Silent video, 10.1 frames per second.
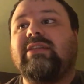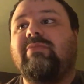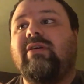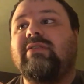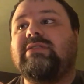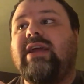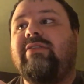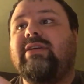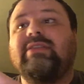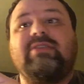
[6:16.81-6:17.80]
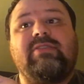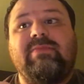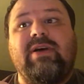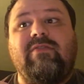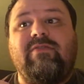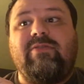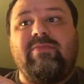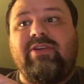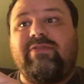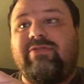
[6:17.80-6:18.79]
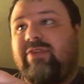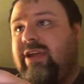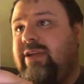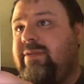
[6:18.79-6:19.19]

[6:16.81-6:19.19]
bards Taryn had learned about from the Book of Three.